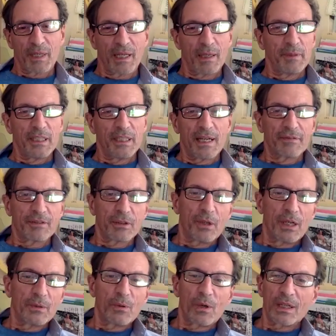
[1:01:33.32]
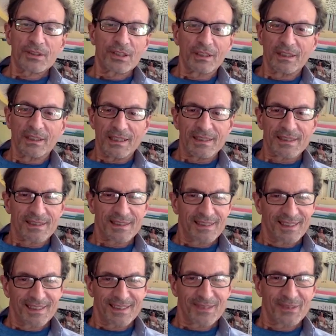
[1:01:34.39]
I mean, everyone watching this
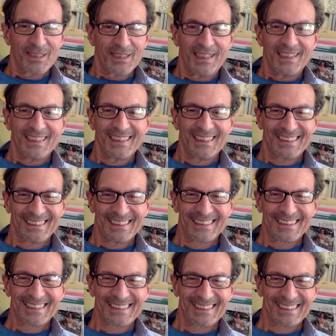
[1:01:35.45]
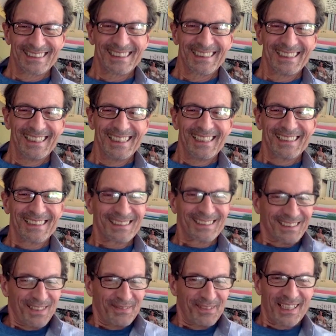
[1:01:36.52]
as well. Yes.
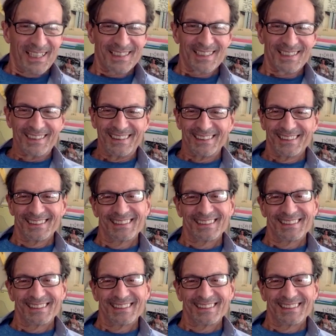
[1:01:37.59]
Come to Esalen.